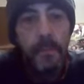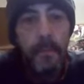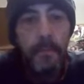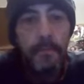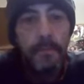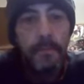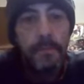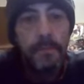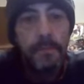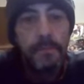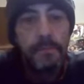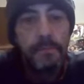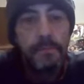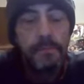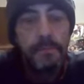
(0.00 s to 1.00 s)
notice.
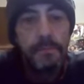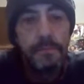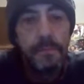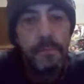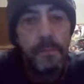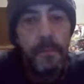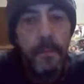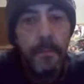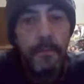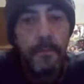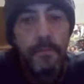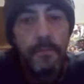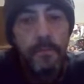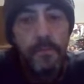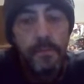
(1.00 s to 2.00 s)

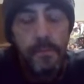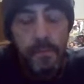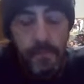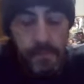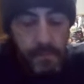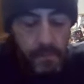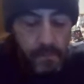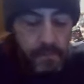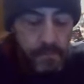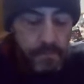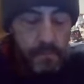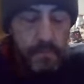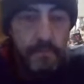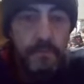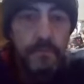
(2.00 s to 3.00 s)
Then you can either you
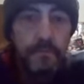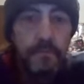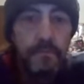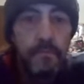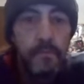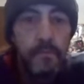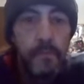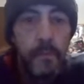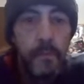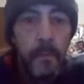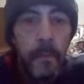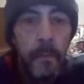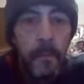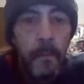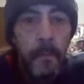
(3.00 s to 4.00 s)
come under a special
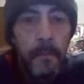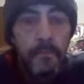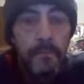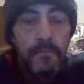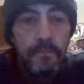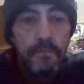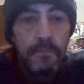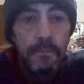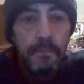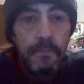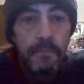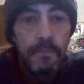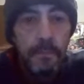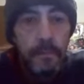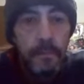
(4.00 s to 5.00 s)
appearance.
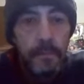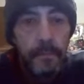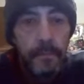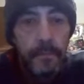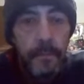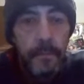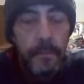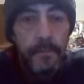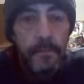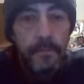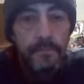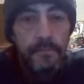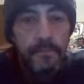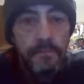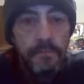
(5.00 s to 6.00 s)
So
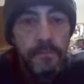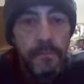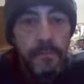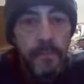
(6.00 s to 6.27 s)
do you?